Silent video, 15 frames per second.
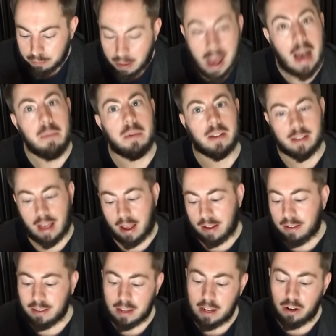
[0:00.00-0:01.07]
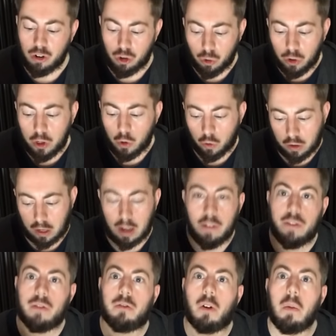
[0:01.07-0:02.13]
Pam says, enjoy your
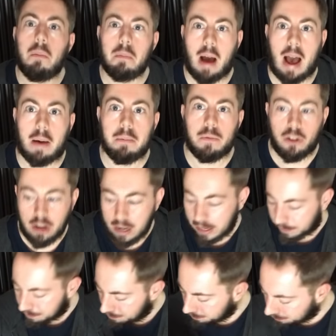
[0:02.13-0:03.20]
gift from Pam G.